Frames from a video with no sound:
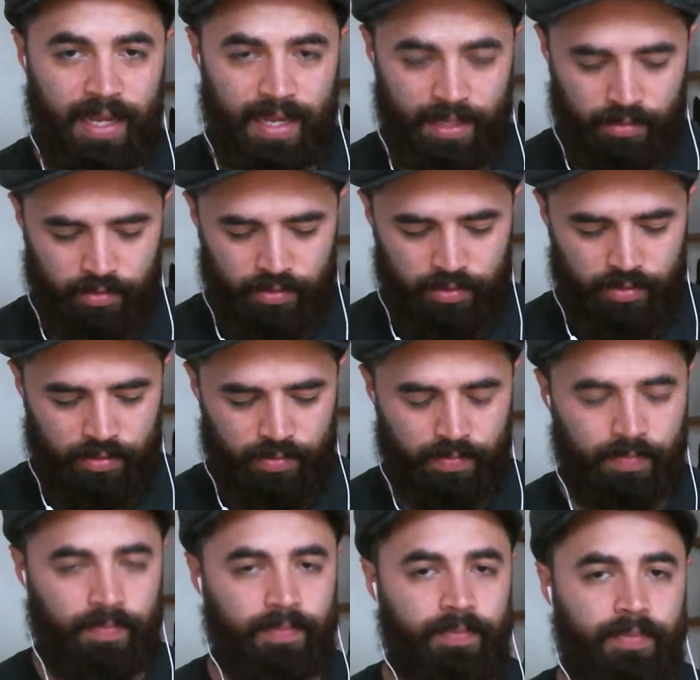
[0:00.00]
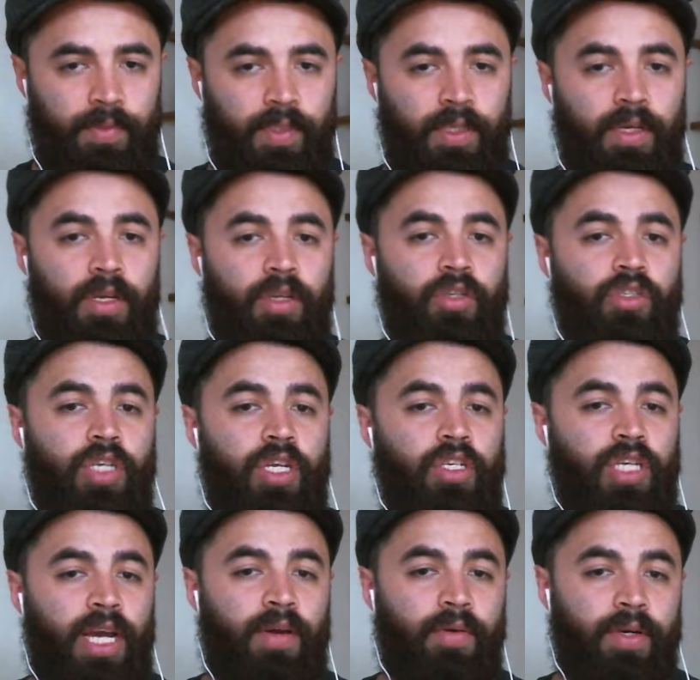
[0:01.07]
house, she
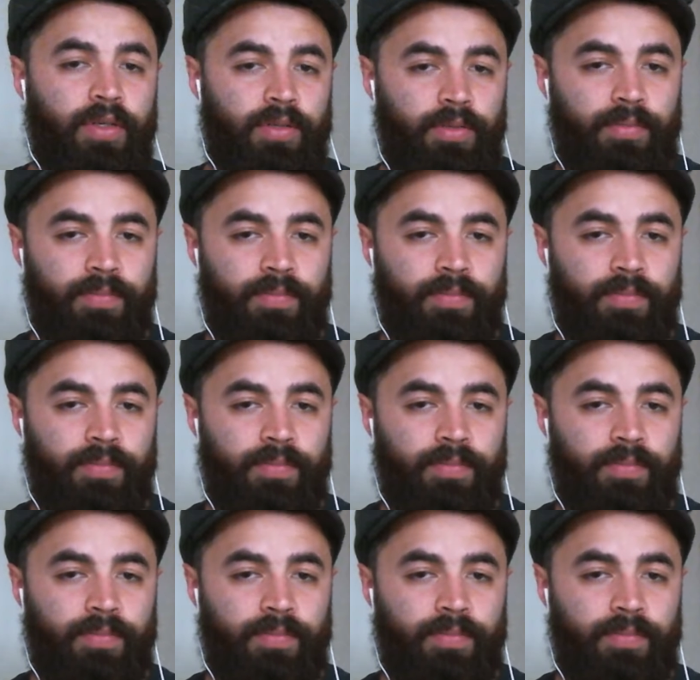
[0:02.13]
showered.